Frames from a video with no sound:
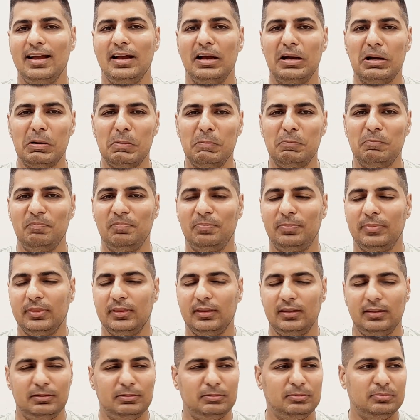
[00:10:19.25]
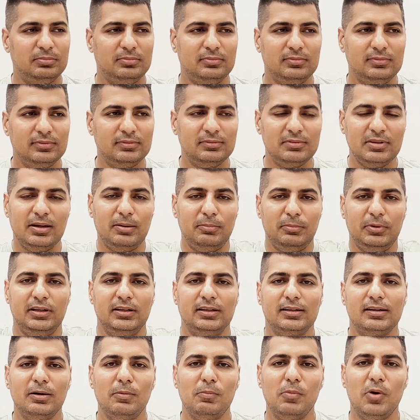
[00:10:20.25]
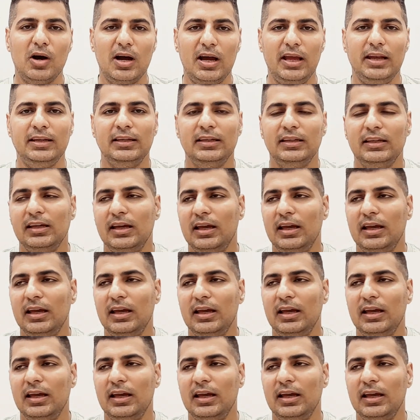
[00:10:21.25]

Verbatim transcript: I mean, come on.